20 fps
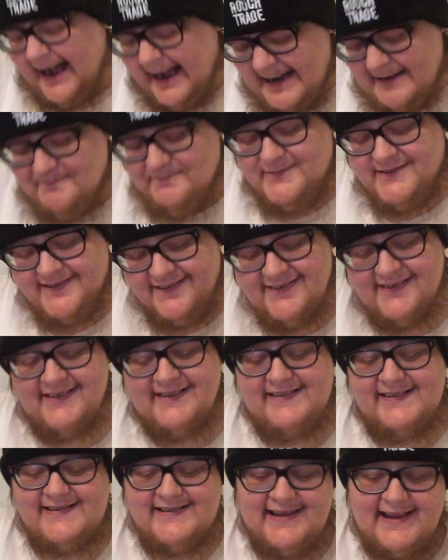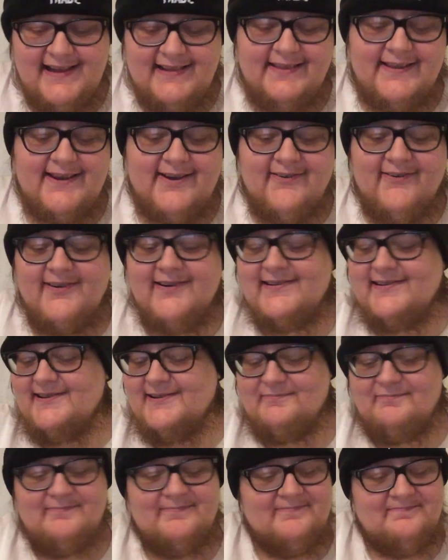absolutely insanely
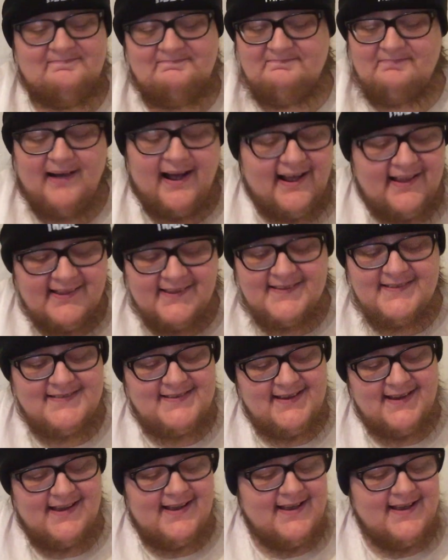gorgeous ballad.